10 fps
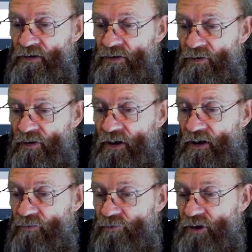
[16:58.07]
So
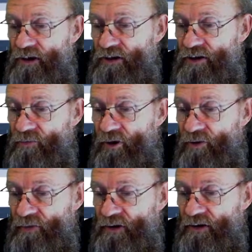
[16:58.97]
again, if we read at the
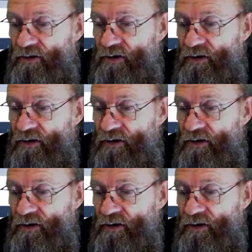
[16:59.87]
bottom here,